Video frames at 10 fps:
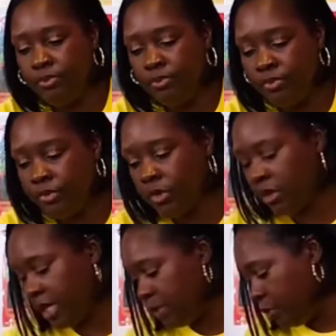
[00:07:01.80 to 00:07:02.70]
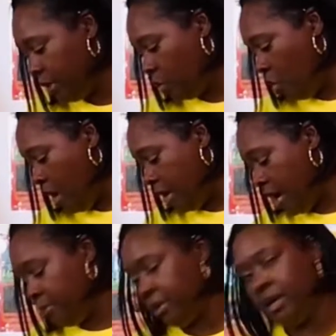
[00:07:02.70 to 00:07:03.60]
So let's put 1 up.
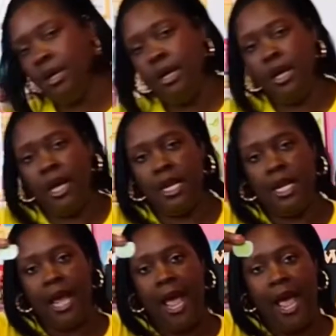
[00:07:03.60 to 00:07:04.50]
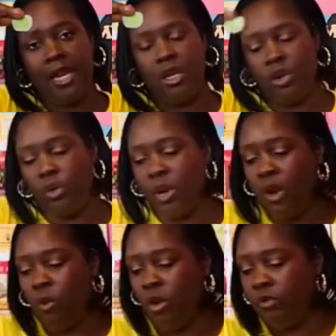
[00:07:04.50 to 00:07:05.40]
And then I added a green
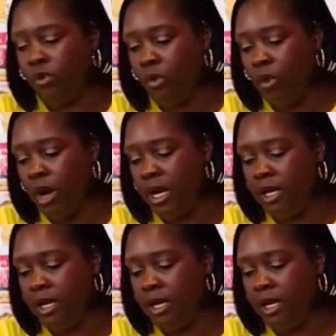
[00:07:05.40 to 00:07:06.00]
one for 1.